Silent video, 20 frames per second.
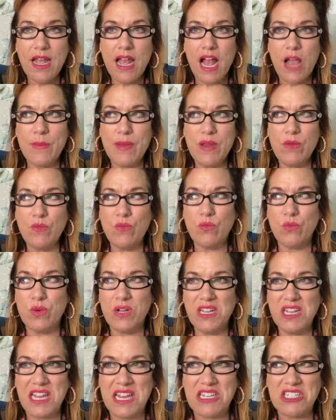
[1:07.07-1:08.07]
I mean,
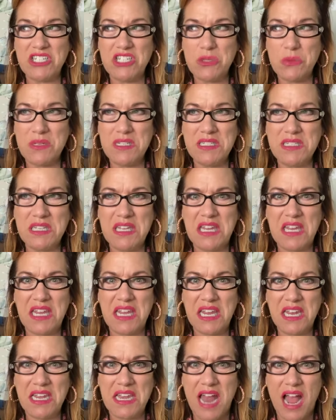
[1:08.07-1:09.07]
really, she was
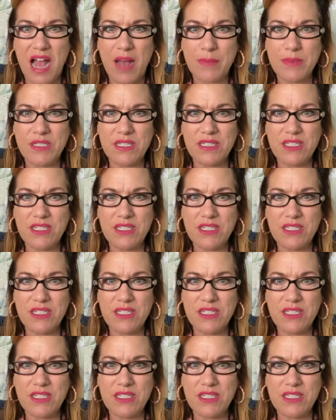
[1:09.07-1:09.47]
kidnapped